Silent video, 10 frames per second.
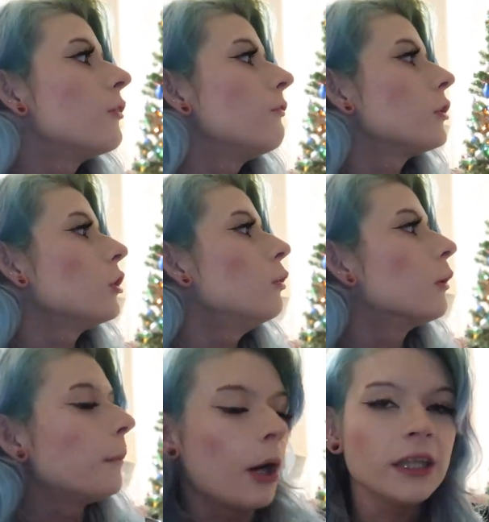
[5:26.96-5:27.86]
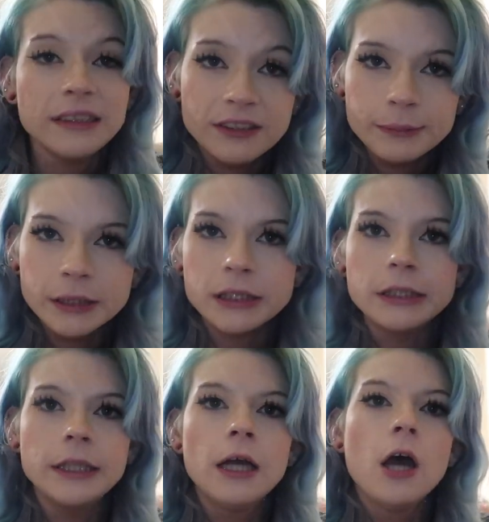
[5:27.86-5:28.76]
for lower body,
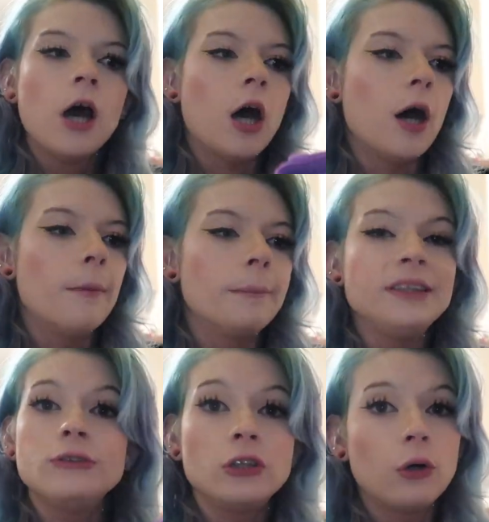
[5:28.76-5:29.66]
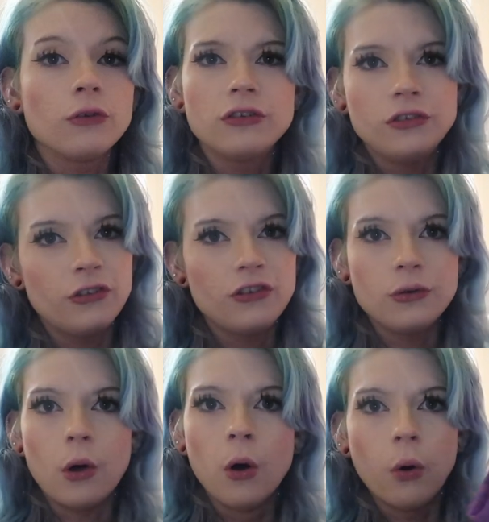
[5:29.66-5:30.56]
typically. But you can also just
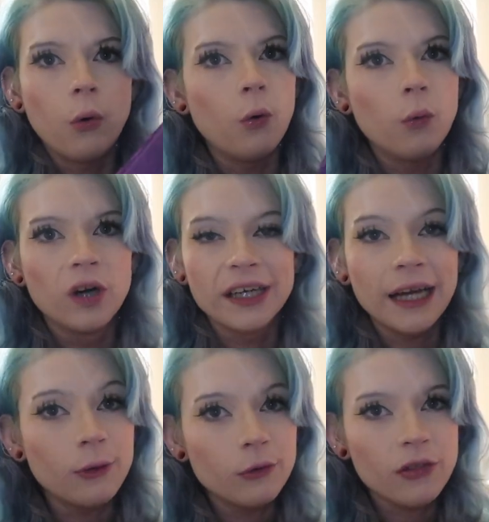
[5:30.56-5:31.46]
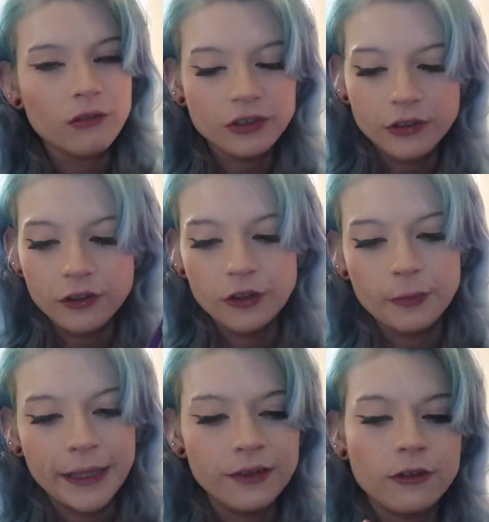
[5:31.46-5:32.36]
do a whole workout with the resistance
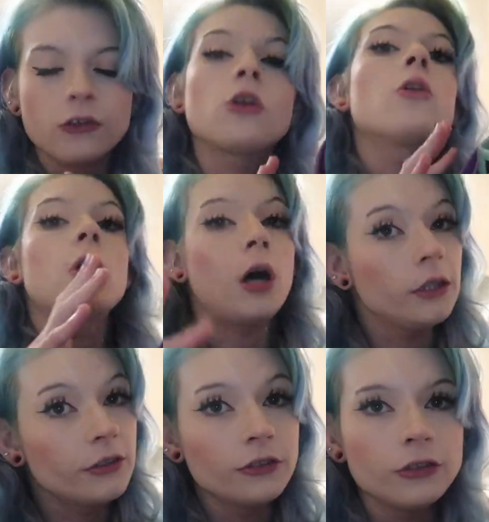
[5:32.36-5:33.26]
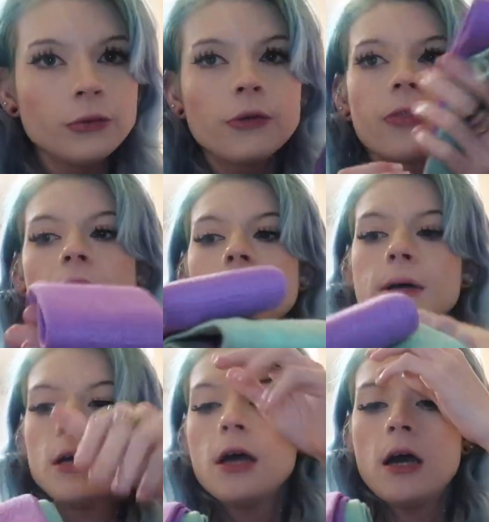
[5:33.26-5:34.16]
bands. There's a lot you can do with them.
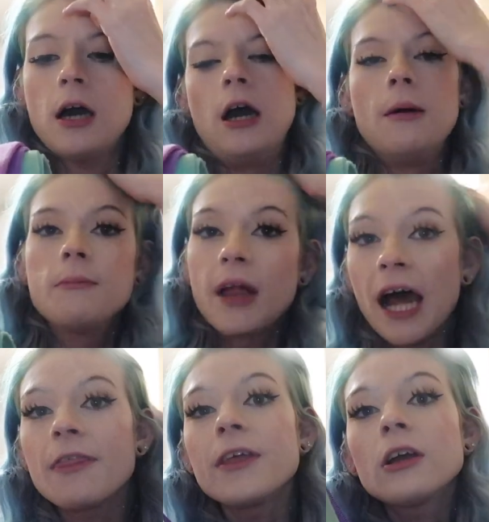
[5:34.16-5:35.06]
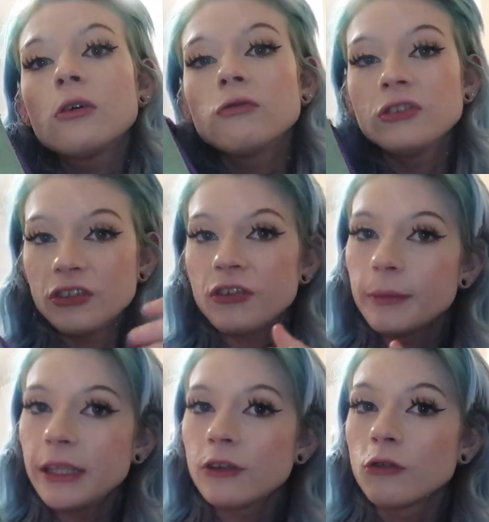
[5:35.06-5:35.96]
I think resistance
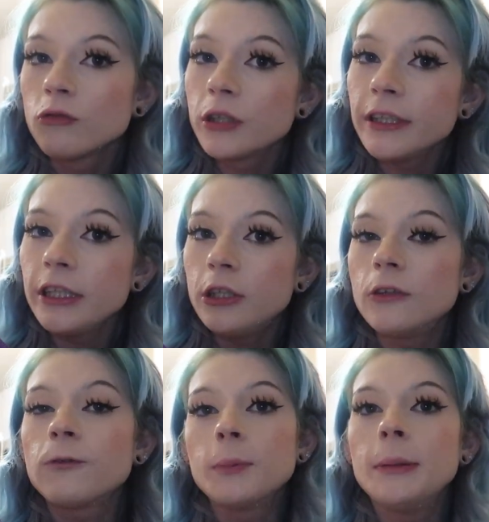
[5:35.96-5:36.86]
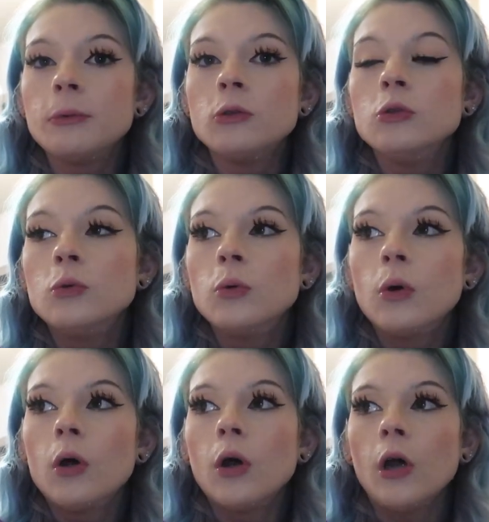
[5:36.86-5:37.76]
bands are really good for people who
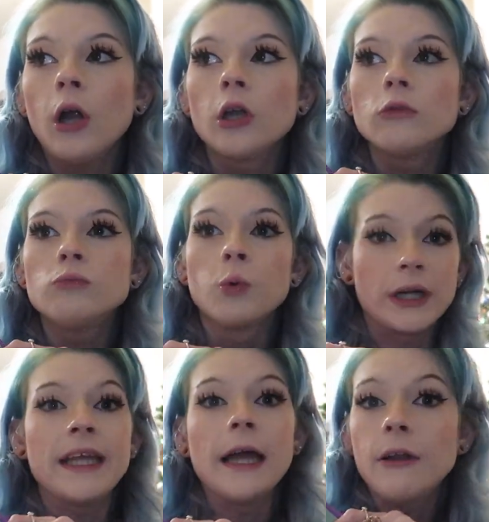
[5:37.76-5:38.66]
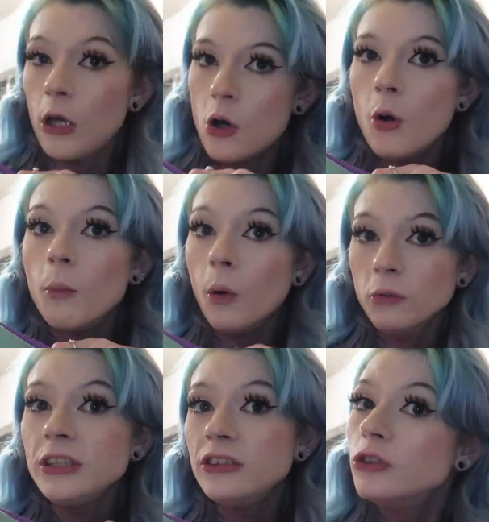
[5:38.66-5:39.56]
are working out at home
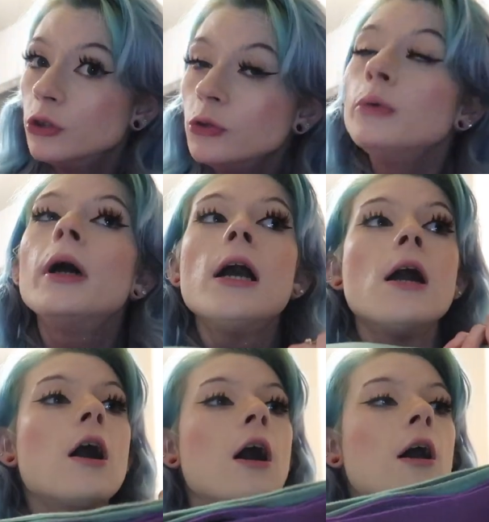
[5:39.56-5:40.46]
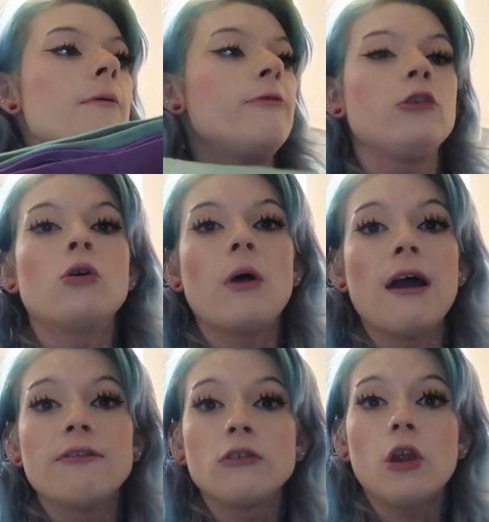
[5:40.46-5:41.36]
only, too. If you don't
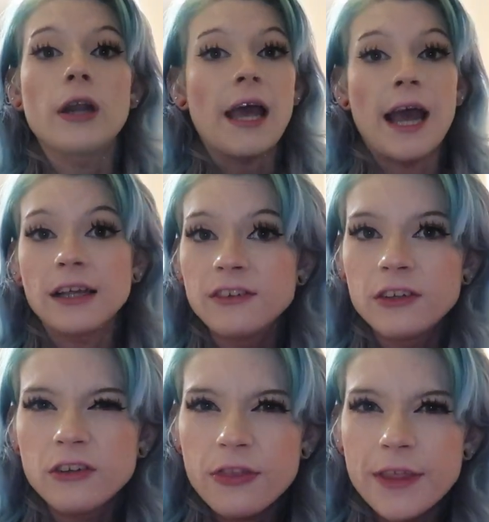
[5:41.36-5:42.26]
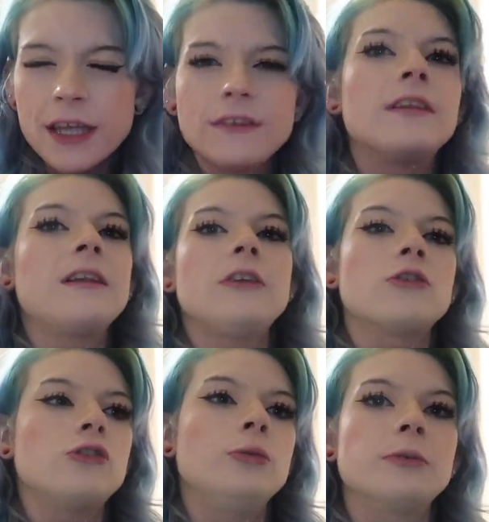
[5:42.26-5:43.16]
have a lot of access to things, then these
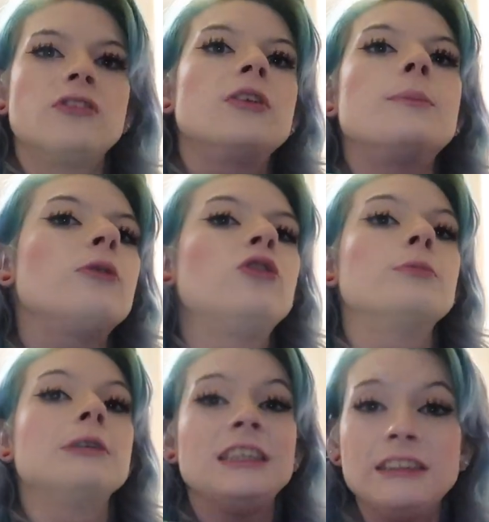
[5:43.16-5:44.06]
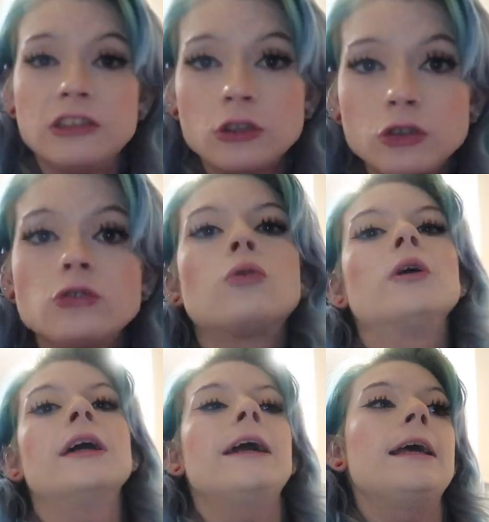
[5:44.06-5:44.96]
are super simple, super easy to
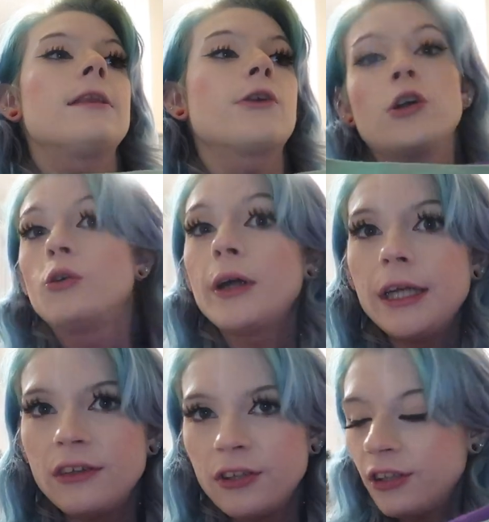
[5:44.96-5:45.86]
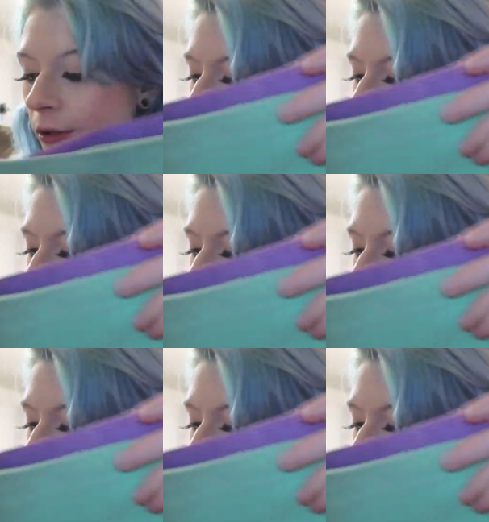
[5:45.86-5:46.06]
store, and they're great.